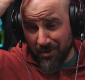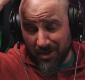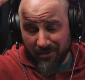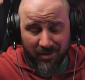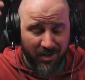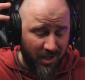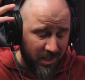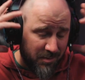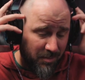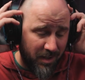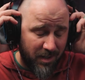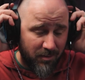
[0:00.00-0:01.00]
I never got a
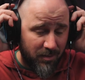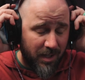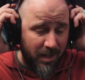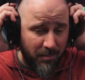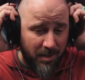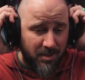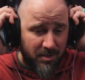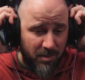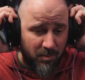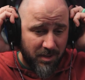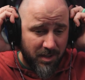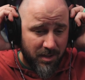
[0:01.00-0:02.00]
hotspot. Can't imagine
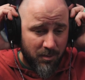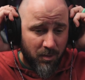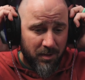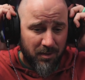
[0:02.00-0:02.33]
someone getting one.